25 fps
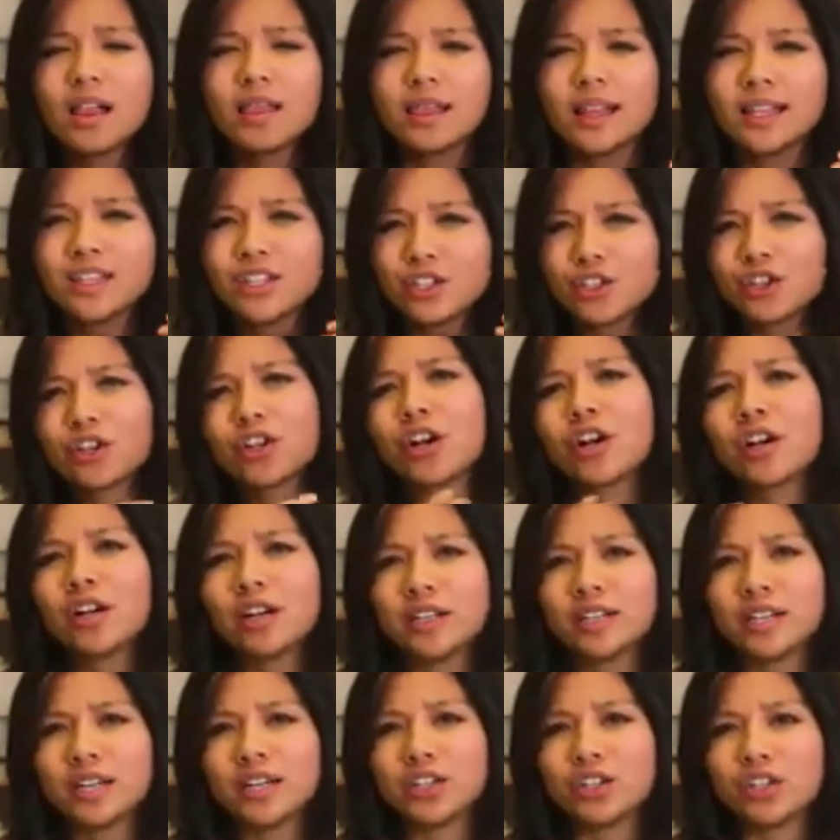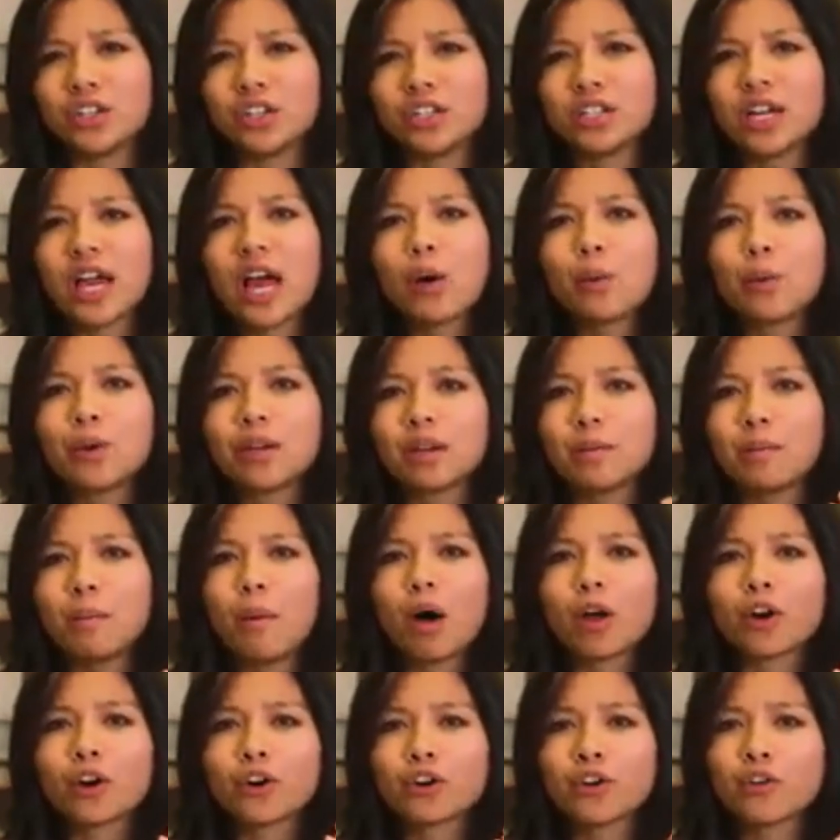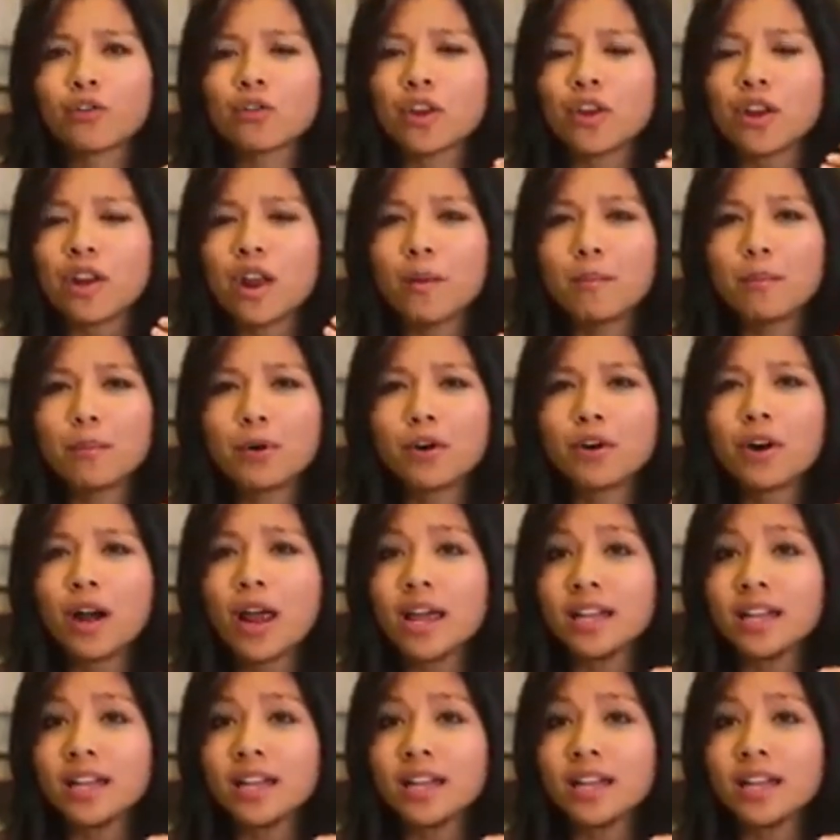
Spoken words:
let's turn our attention to how we can monitor the number